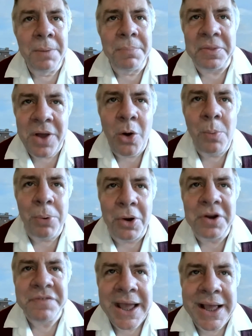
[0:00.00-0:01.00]
but the whole
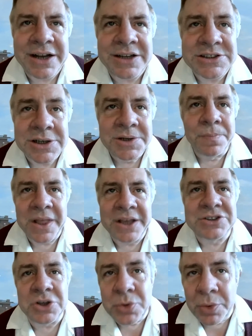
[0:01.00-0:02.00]
point of a hedge
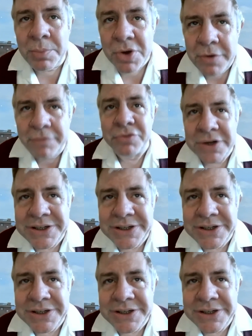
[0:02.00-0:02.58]
is you remove